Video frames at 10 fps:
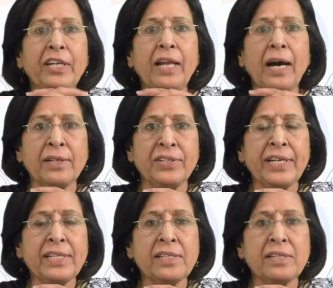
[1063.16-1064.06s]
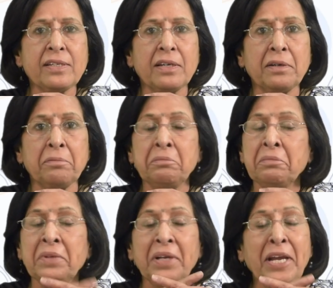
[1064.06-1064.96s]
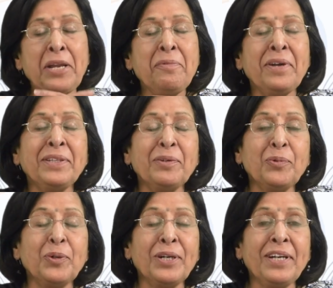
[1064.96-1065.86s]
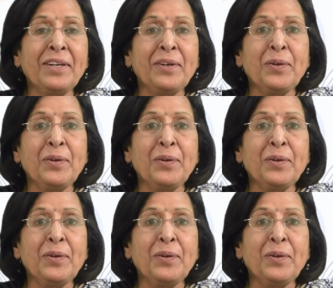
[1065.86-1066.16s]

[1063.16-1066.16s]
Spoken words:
largest anywhere in the world,